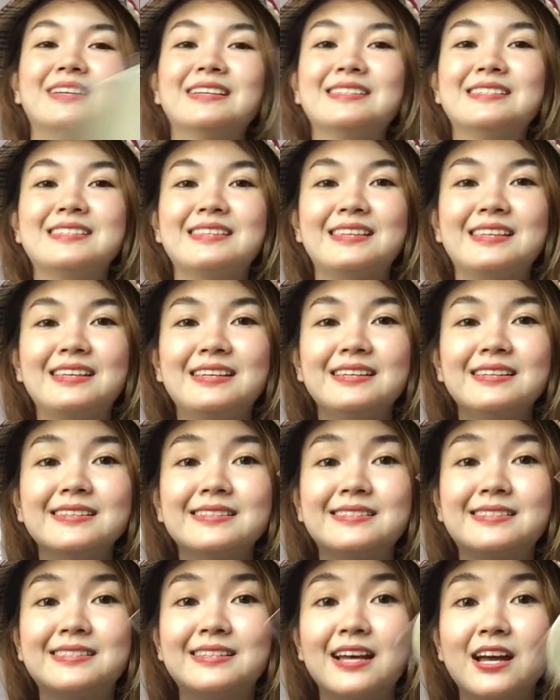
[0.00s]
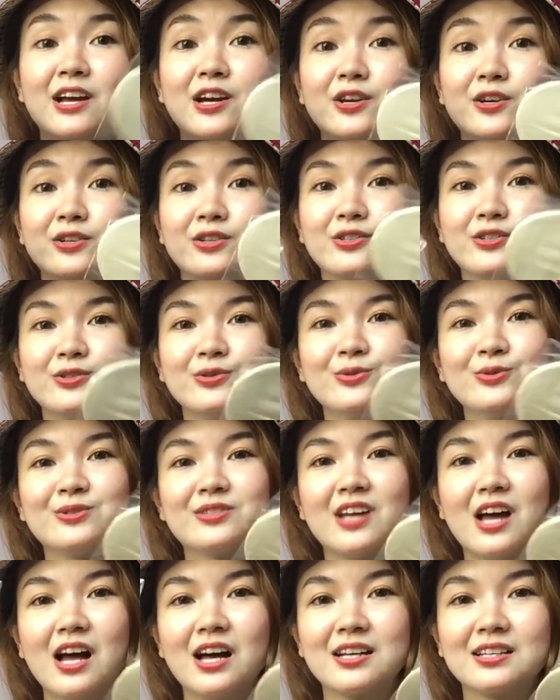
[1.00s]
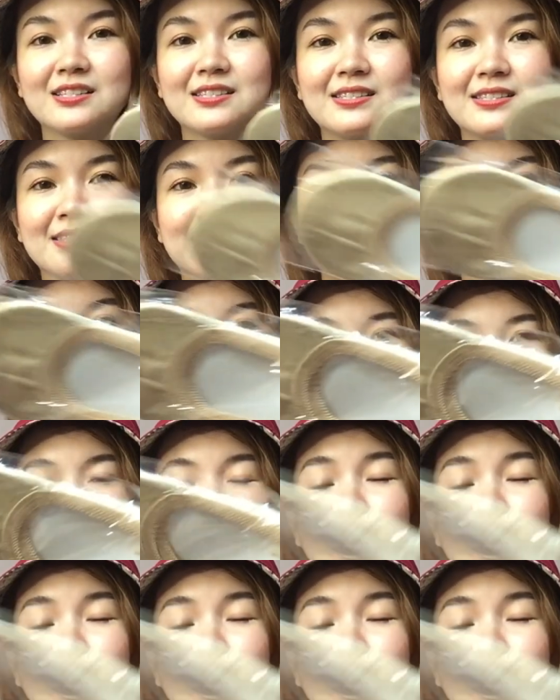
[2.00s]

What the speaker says: is these shoe socks.